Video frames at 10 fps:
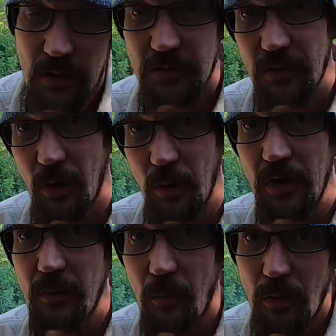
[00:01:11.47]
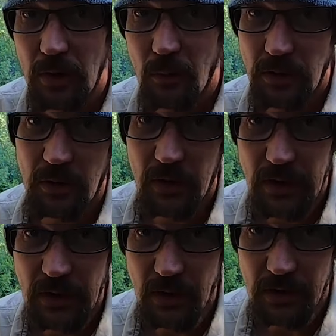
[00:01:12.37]
So in the morning when you're
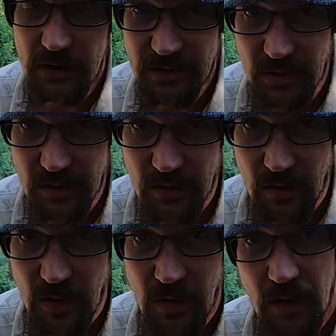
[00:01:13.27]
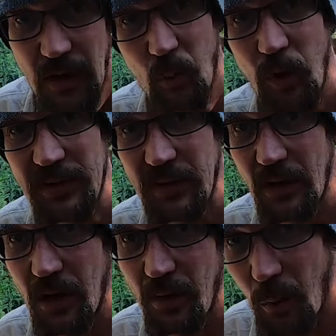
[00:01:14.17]
cleaning your dishes and wasting
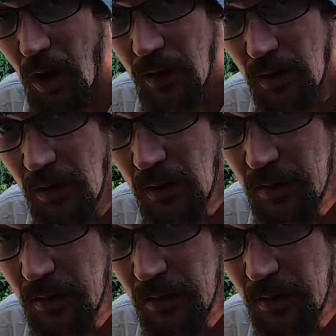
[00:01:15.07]
all the water